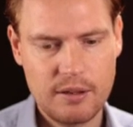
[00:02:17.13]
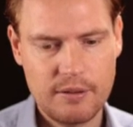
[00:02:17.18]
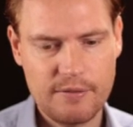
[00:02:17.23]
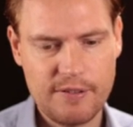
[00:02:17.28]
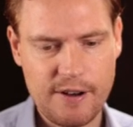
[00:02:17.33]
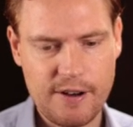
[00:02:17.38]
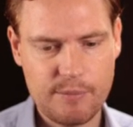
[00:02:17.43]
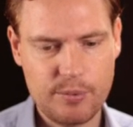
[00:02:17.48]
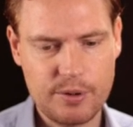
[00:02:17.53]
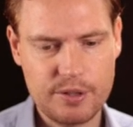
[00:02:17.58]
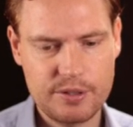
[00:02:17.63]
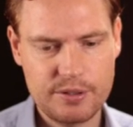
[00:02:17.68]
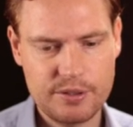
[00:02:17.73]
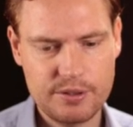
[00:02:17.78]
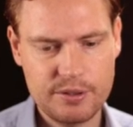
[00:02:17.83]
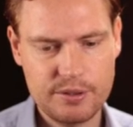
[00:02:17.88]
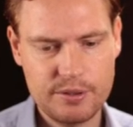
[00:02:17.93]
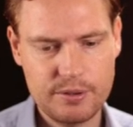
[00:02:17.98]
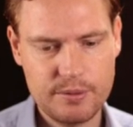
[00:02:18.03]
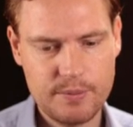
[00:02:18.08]

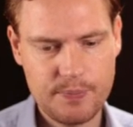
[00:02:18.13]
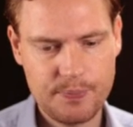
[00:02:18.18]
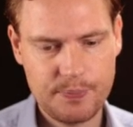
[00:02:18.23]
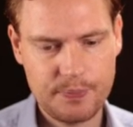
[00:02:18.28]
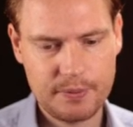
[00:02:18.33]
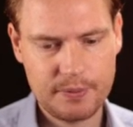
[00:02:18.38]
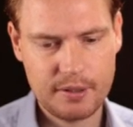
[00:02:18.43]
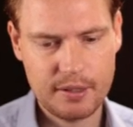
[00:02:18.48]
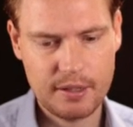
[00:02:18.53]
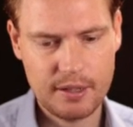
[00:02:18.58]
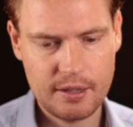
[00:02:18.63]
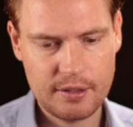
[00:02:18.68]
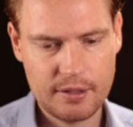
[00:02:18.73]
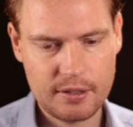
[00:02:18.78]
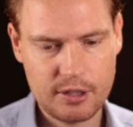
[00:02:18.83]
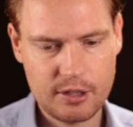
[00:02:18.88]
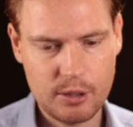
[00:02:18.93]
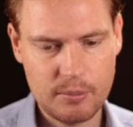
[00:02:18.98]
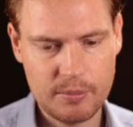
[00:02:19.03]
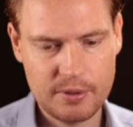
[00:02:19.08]
5.2, other
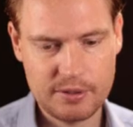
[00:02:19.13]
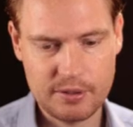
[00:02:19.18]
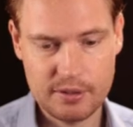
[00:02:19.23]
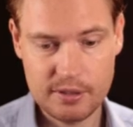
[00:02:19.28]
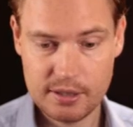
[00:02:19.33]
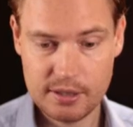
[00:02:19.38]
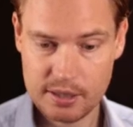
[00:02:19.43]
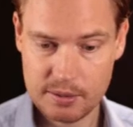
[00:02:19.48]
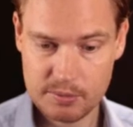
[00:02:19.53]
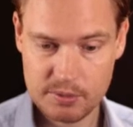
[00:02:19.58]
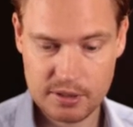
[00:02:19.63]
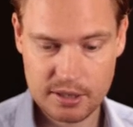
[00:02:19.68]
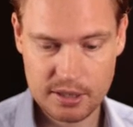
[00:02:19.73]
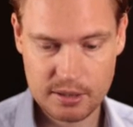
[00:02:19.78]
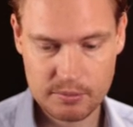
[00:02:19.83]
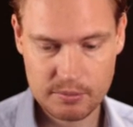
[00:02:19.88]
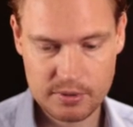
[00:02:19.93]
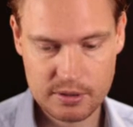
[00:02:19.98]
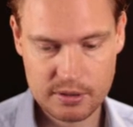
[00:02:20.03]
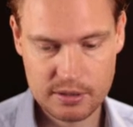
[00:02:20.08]
comments on the income
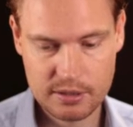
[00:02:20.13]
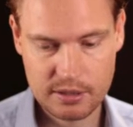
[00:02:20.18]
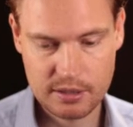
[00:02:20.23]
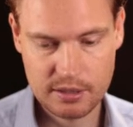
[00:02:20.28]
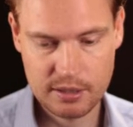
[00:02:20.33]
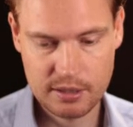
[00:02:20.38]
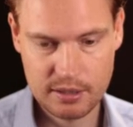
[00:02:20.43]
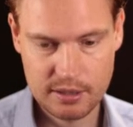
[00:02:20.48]
statement.